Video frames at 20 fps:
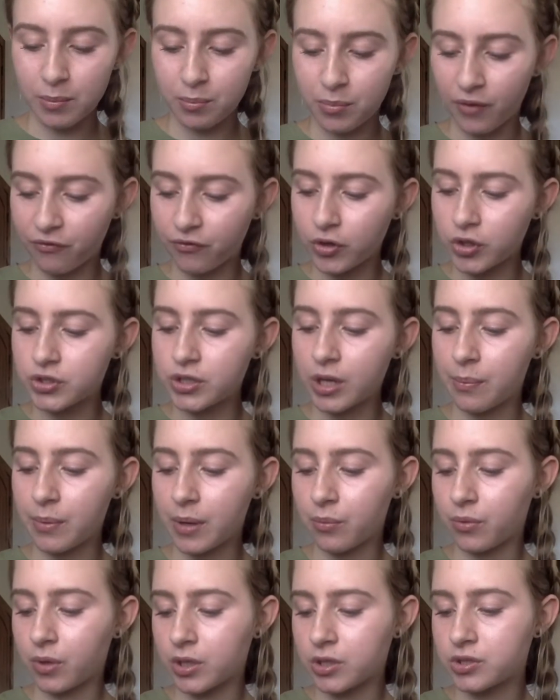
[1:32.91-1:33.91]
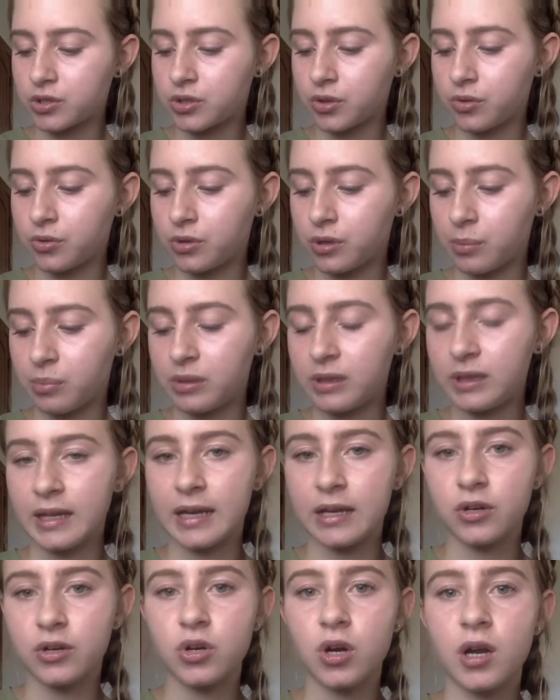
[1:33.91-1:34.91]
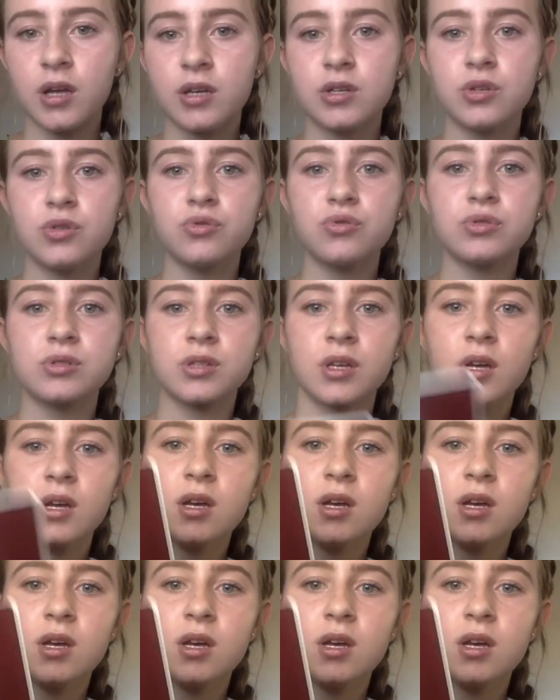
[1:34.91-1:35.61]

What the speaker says: But first up, I want to show you the planner I use.